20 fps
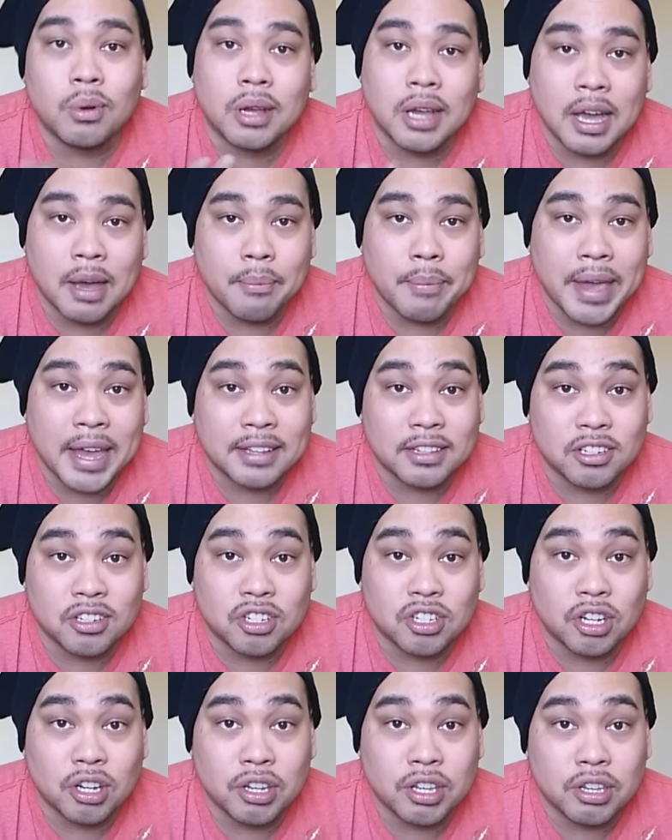We'll come back to
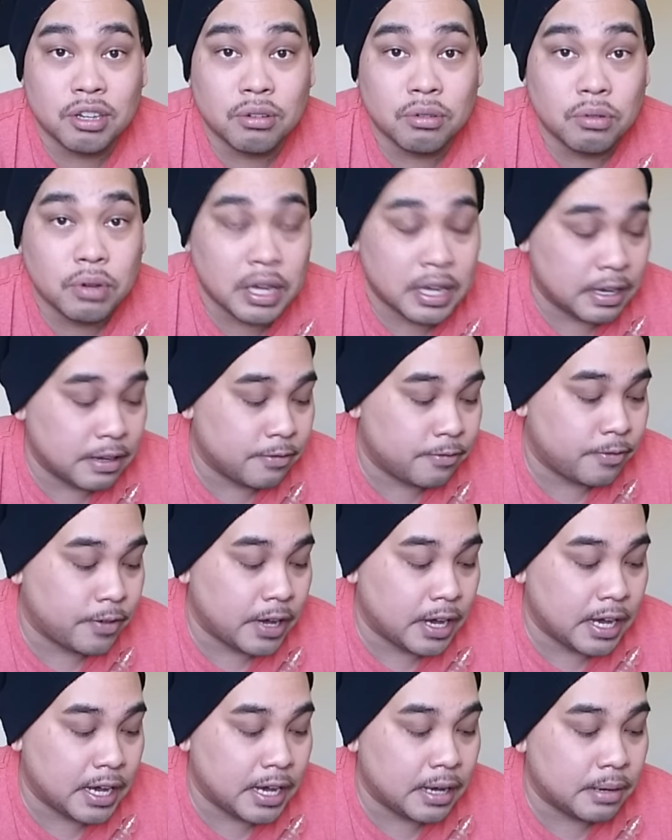show you if
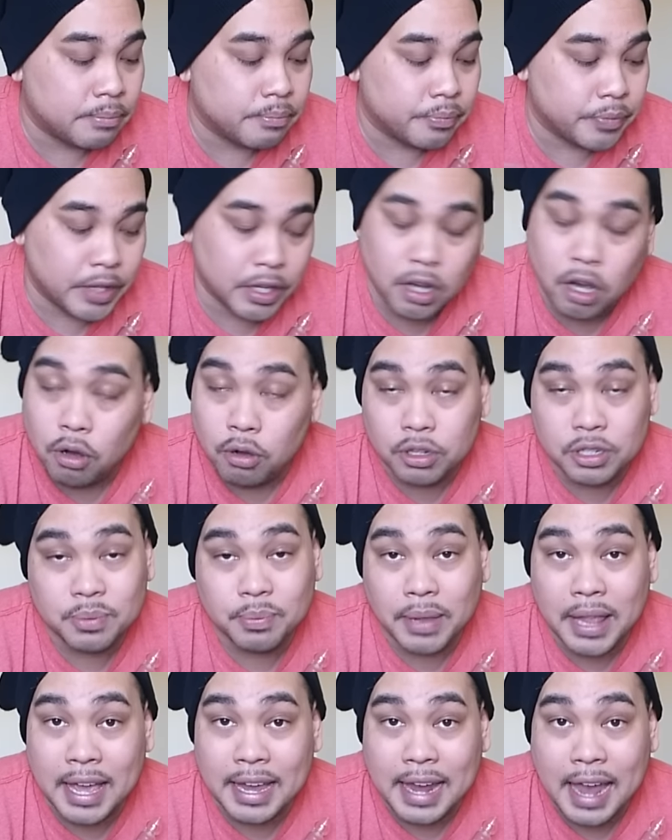the coals
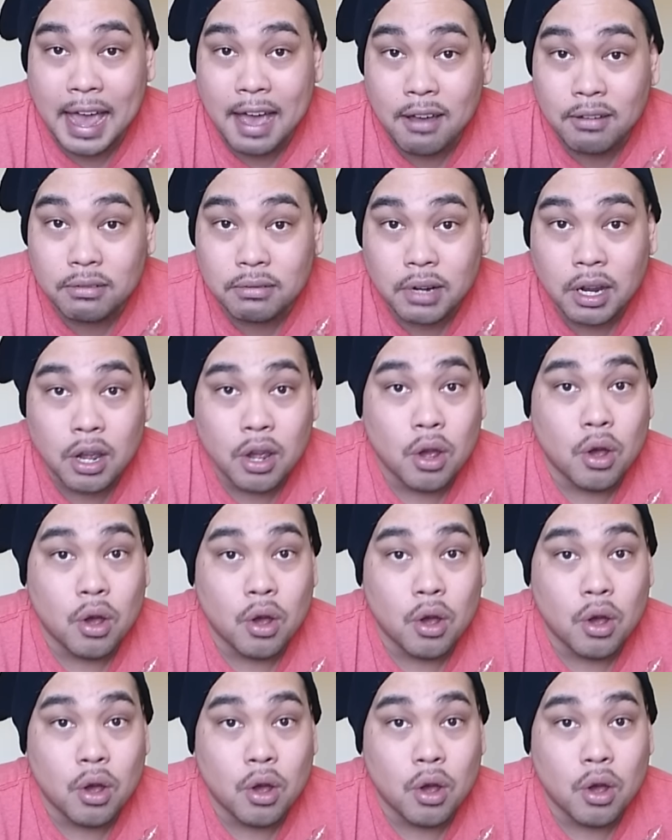black out